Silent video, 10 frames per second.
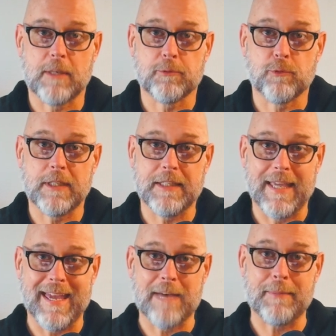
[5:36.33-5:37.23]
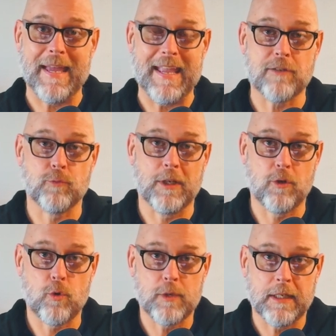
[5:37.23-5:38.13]
running the app and
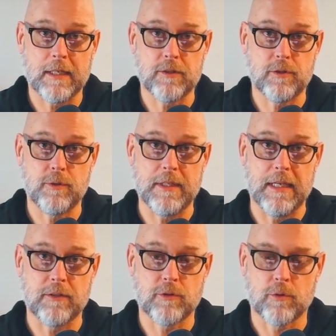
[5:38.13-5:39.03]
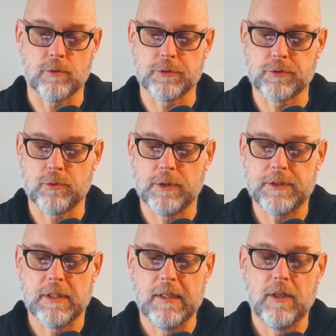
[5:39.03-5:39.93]
recording to the internal
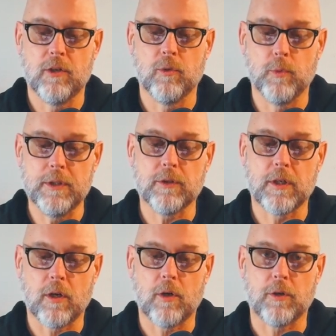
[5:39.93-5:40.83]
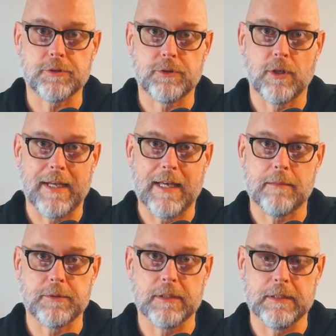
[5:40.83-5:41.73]
storage will cause your app
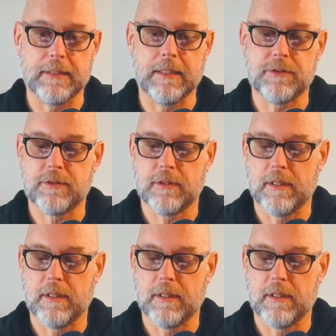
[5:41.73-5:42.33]
to glitch.